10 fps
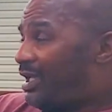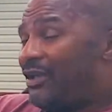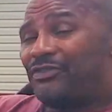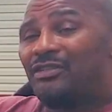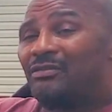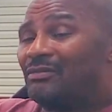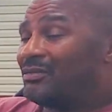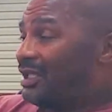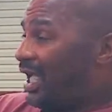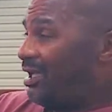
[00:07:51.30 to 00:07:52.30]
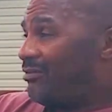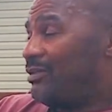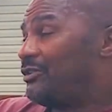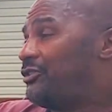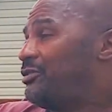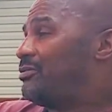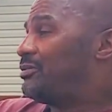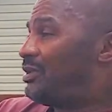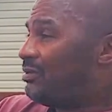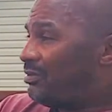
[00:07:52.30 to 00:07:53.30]
If she don't like what you
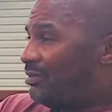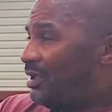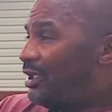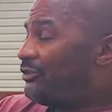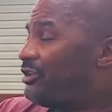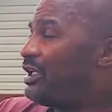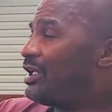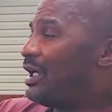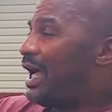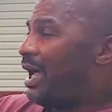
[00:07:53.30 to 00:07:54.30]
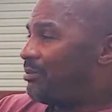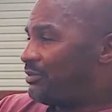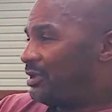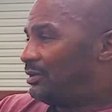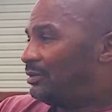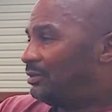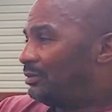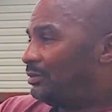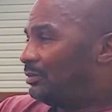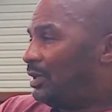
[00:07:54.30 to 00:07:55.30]
do, she got an option.
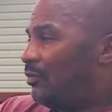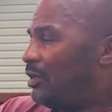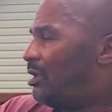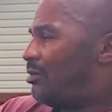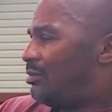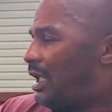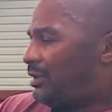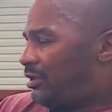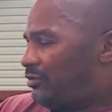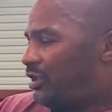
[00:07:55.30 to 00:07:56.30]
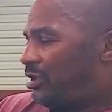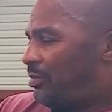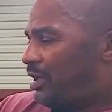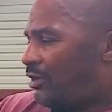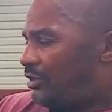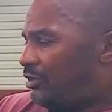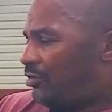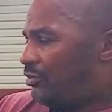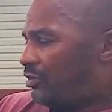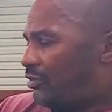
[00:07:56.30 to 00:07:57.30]
Well, I don't like this nigga because he
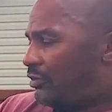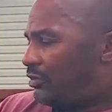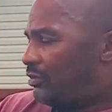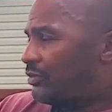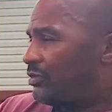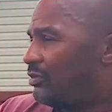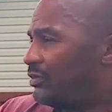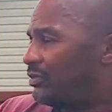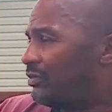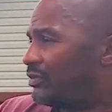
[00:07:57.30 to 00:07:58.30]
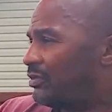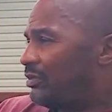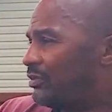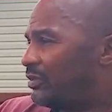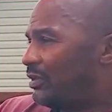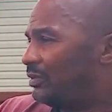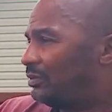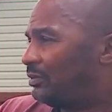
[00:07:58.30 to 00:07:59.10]
do so and so and so and so and so and so.